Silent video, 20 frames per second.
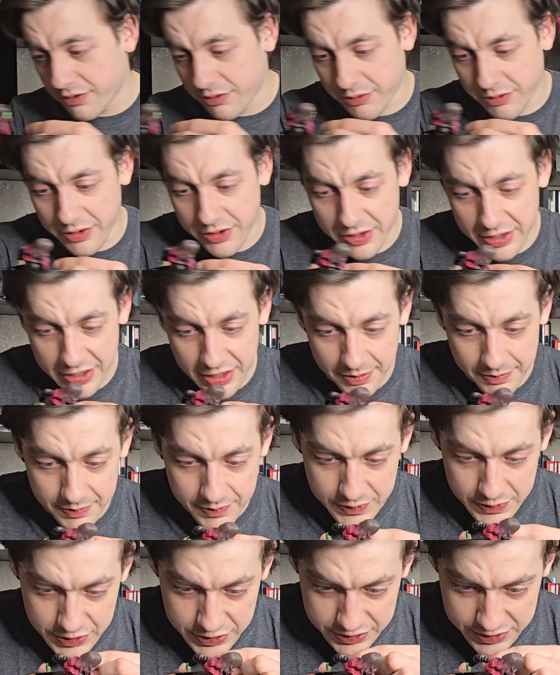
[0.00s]
sword, and I'm
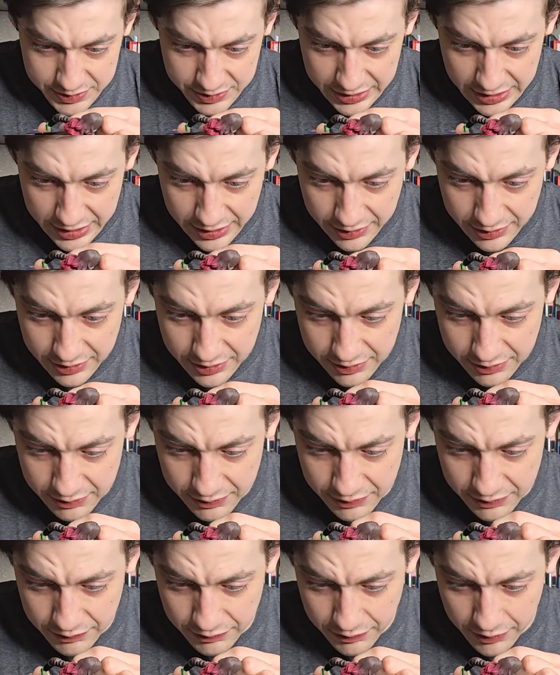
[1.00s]
just getting it
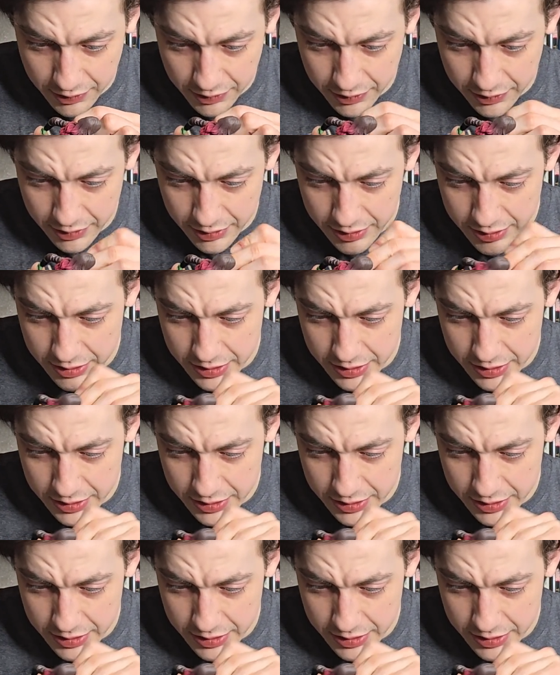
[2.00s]
wrong.